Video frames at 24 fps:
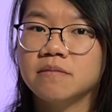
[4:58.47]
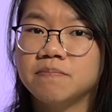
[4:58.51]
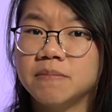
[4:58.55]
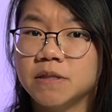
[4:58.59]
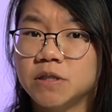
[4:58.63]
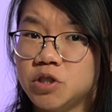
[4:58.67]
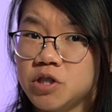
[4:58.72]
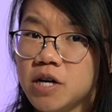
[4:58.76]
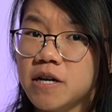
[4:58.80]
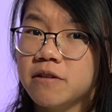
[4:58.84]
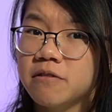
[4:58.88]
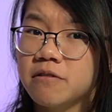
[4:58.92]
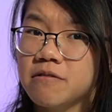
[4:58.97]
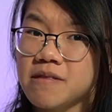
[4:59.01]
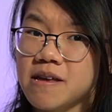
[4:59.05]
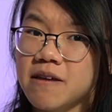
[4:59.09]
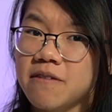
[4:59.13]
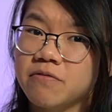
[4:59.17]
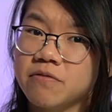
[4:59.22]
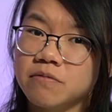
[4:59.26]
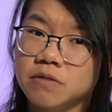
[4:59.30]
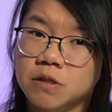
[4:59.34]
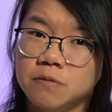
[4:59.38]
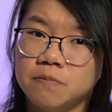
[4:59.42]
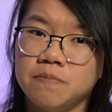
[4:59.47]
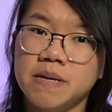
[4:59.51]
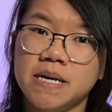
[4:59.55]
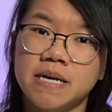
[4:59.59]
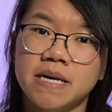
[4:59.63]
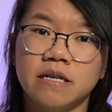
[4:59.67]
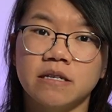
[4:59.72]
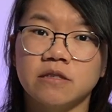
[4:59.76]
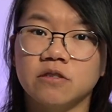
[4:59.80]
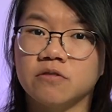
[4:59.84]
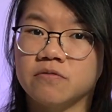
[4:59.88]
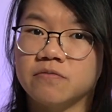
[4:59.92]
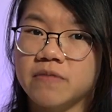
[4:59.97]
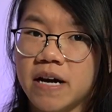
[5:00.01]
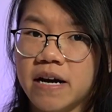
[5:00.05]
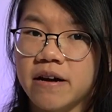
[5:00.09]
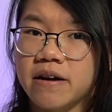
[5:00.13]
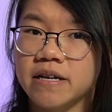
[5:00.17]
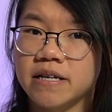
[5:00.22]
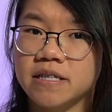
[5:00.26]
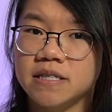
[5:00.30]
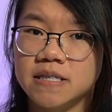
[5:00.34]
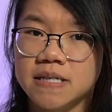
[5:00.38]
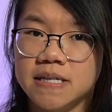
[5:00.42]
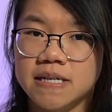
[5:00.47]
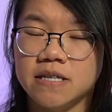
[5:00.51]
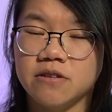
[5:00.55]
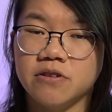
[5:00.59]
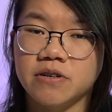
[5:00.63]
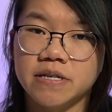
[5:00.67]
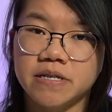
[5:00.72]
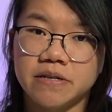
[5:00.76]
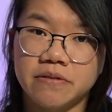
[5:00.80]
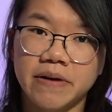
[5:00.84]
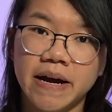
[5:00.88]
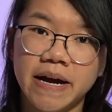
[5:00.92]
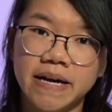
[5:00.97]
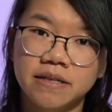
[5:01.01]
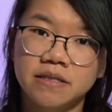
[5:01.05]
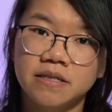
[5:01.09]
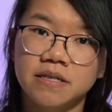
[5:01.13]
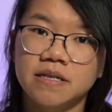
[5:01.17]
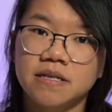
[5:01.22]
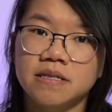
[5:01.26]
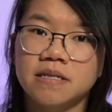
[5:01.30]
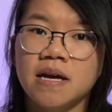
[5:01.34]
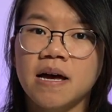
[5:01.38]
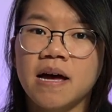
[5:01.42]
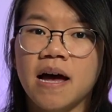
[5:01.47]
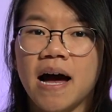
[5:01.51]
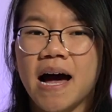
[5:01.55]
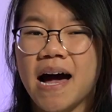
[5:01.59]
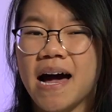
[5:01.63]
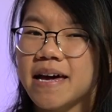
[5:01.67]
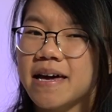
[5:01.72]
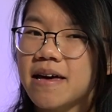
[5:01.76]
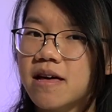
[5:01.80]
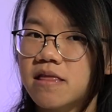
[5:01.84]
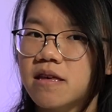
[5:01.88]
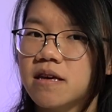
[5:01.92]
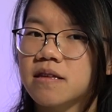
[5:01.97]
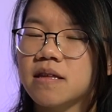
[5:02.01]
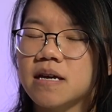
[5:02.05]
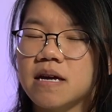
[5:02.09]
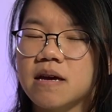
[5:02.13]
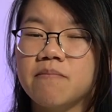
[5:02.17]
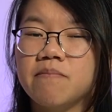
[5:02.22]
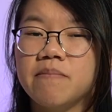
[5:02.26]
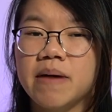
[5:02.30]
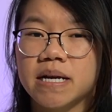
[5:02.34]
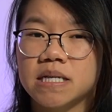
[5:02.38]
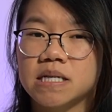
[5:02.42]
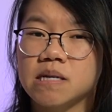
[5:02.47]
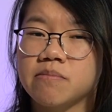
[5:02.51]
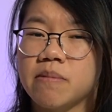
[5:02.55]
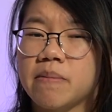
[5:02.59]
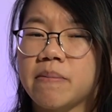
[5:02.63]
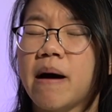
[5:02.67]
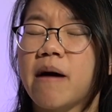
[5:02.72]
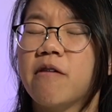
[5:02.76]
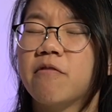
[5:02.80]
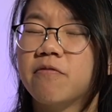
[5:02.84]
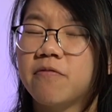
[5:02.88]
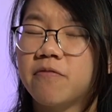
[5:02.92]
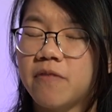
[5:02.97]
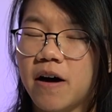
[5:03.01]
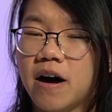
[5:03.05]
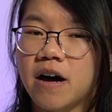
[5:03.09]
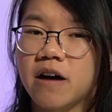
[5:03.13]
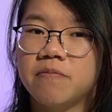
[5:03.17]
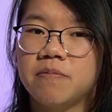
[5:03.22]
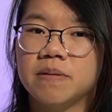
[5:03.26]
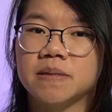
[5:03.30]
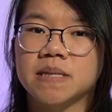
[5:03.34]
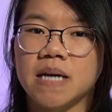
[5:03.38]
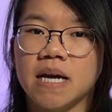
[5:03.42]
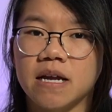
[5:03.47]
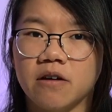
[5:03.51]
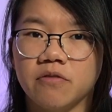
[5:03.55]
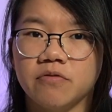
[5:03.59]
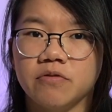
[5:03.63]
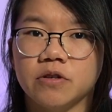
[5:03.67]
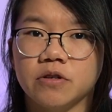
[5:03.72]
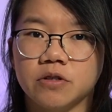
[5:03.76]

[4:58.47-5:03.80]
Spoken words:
But generally, from speaking to various deanery directors, I gather that it makes up about 5% of your